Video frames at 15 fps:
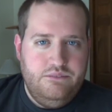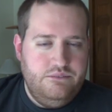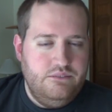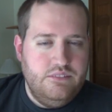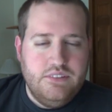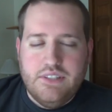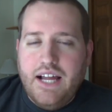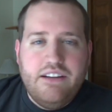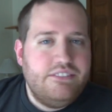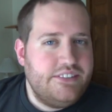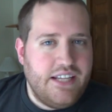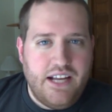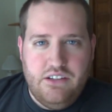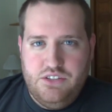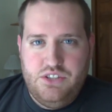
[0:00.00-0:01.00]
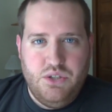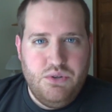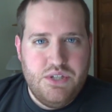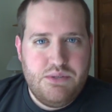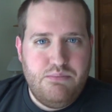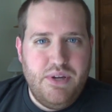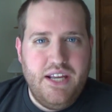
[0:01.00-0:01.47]
lifestyle, so to
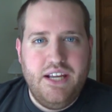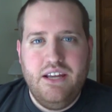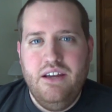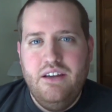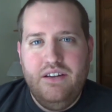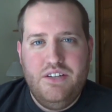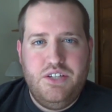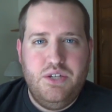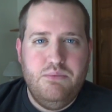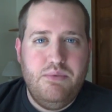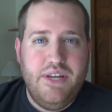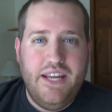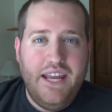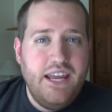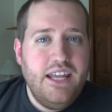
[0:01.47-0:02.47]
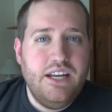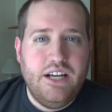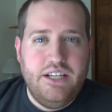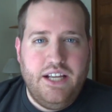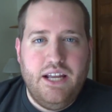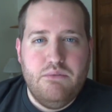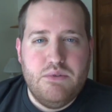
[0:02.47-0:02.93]
speak, to be in
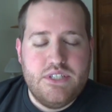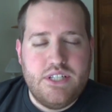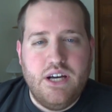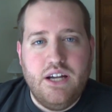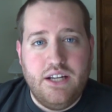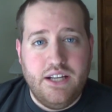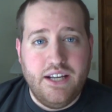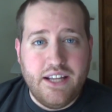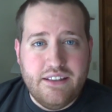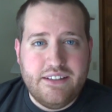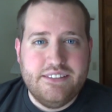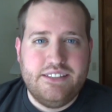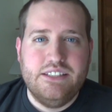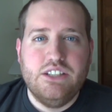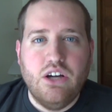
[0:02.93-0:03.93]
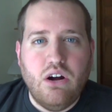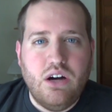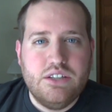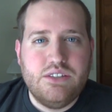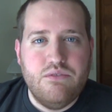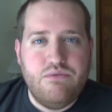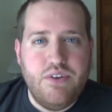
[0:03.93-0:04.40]
on Amazon and get this as an
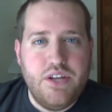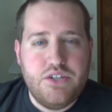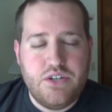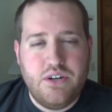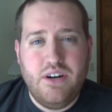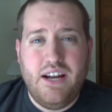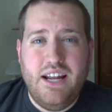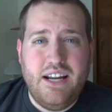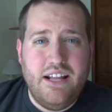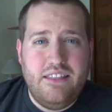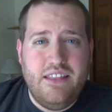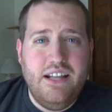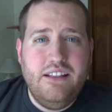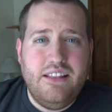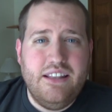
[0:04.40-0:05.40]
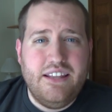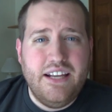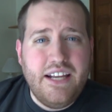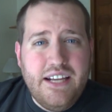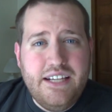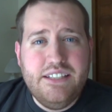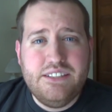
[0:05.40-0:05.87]
awesome feature. And I think that the
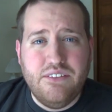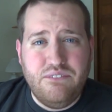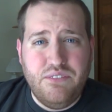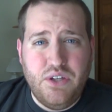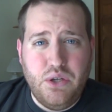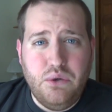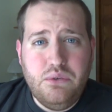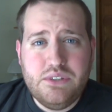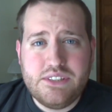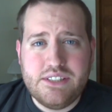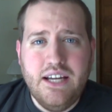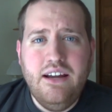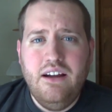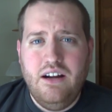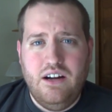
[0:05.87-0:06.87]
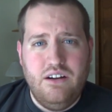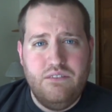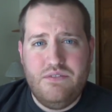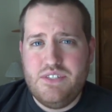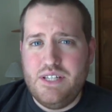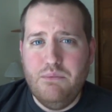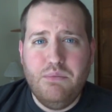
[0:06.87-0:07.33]
ease of use
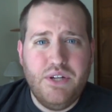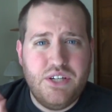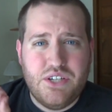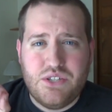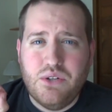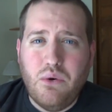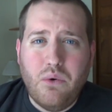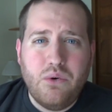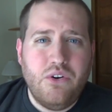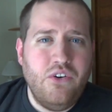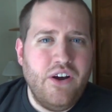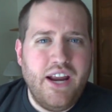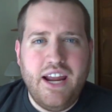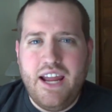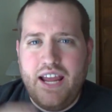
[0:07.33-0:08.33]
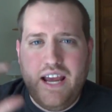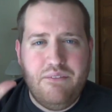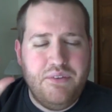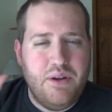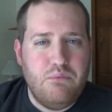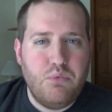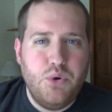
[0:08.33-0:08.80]
of simply just ordering it,
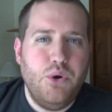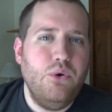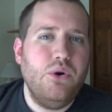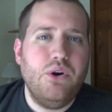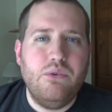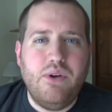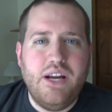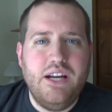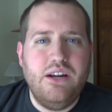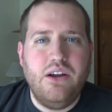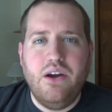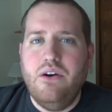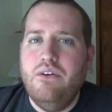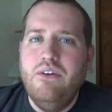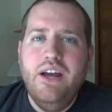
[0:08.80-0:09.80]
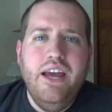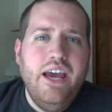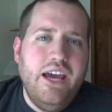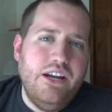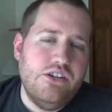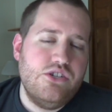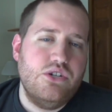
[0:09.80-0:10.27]
having it pre-ordered, ready to go,
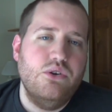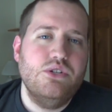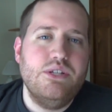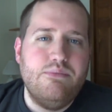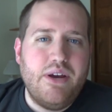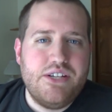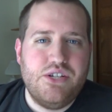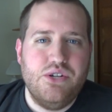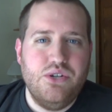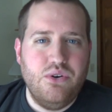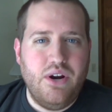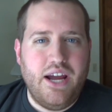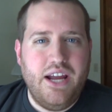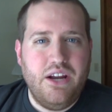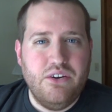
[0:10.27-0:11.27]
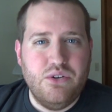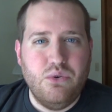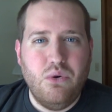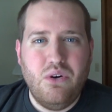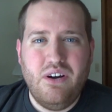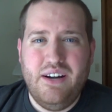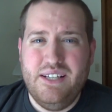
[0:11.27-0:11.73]
and it shows up at your
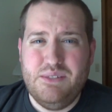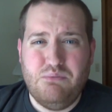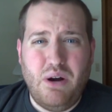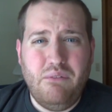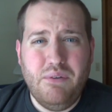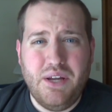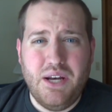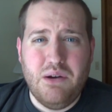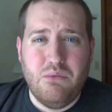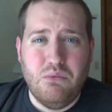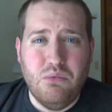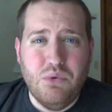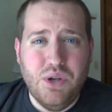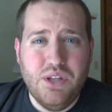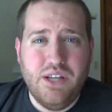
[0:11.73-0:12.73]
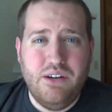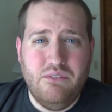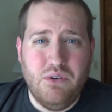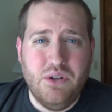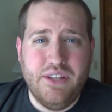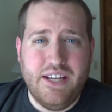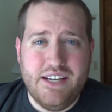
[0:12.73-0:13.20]
door is probably going to really,
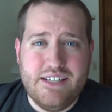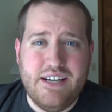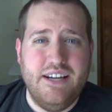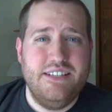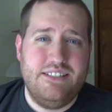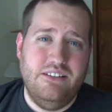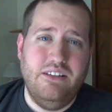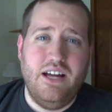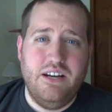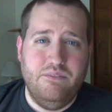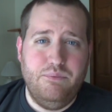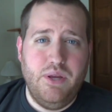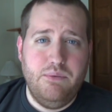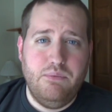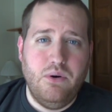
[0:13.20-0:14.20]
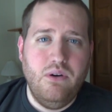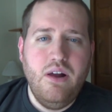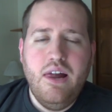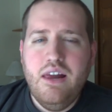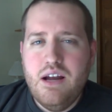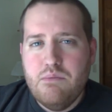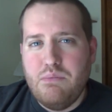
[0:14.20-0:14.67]
really entice a lot of people.
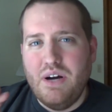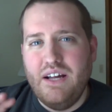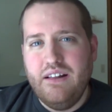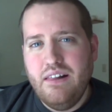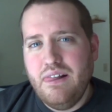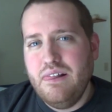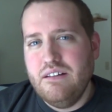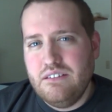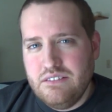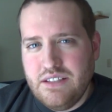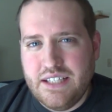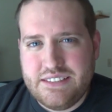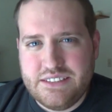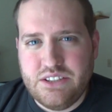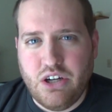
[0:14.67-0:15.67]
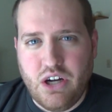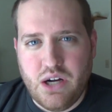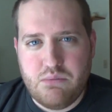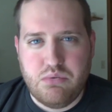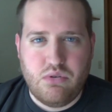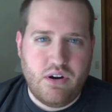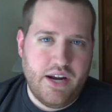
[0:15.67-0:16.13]
But let's
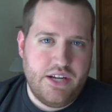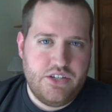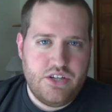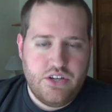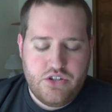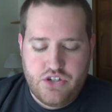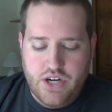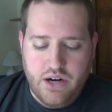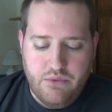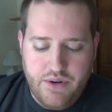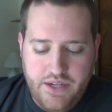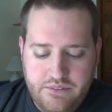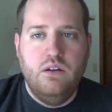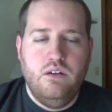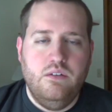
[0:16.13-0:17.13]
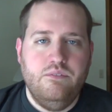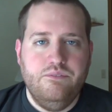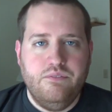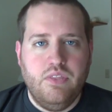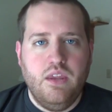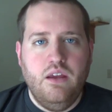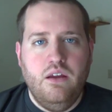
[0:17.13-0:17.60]
talk price, shall we?
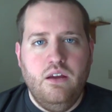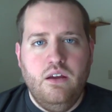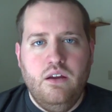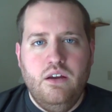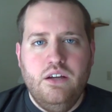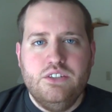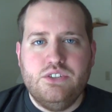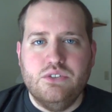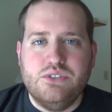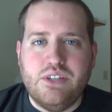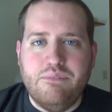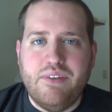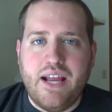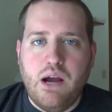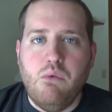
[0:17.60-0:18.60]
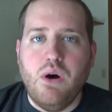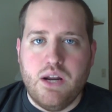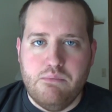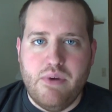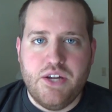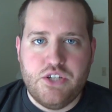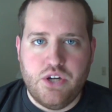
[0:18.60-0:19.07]
So something I want to
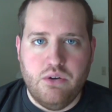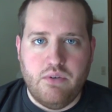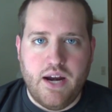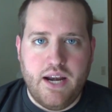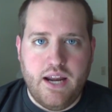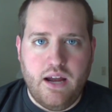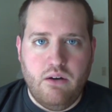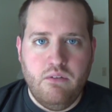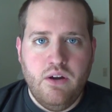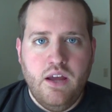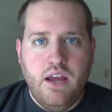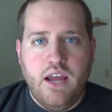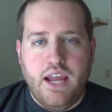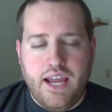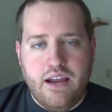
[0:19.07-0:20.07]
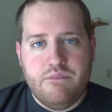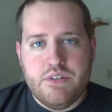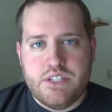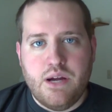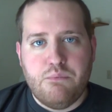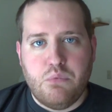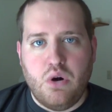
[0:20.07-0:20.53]
mention right now.
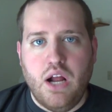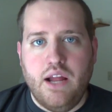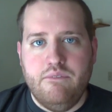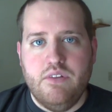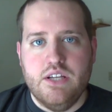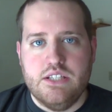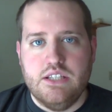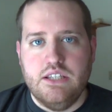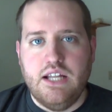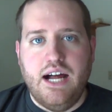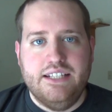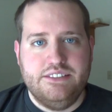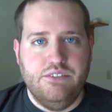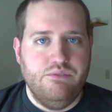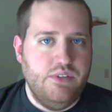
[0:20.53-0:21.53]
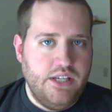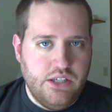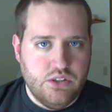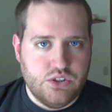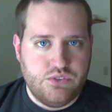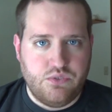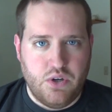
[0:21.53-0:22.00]
Amazon Prime does lots of
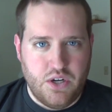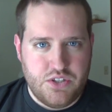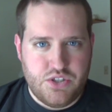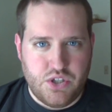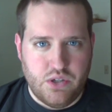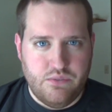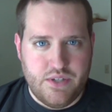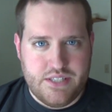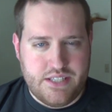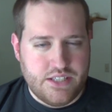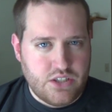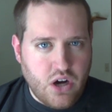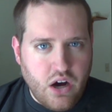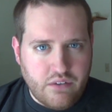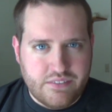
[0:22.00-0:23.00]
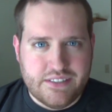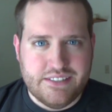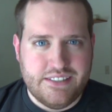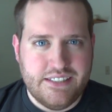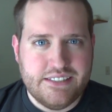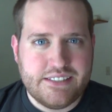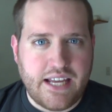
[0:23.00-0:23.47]
deals for its service. It's often
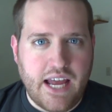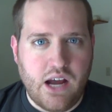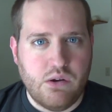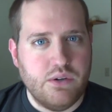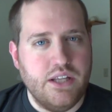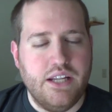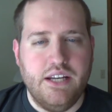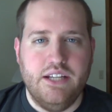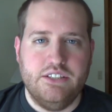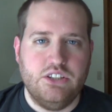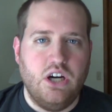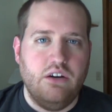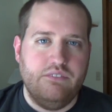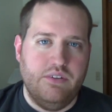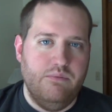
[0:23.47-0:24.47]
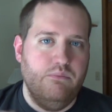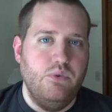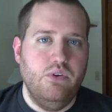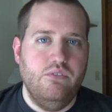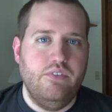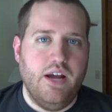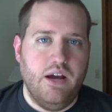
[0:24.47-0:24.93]
discounted and it's often
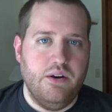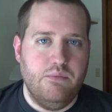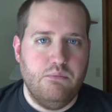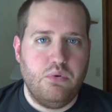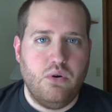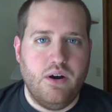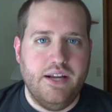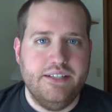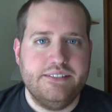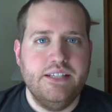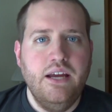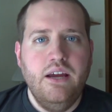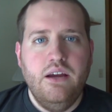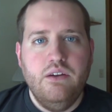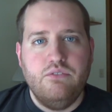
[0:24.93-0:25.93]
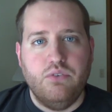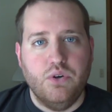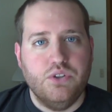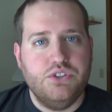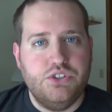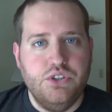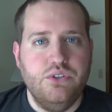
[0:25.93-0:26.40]
moved down in price for
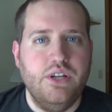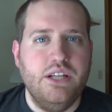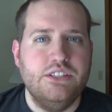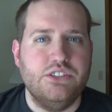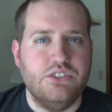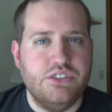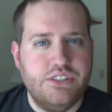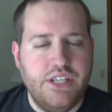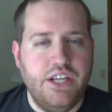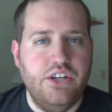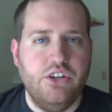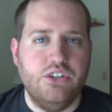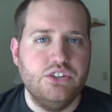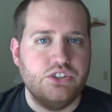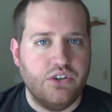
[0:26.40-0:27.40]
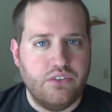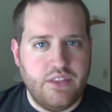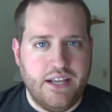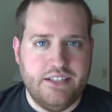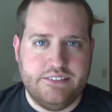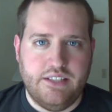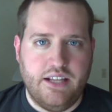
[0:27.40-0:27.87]
students or seniors or
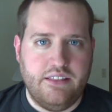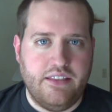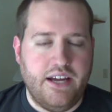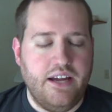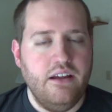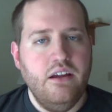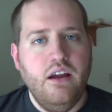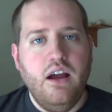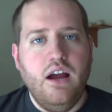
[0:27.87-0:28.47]
things like that.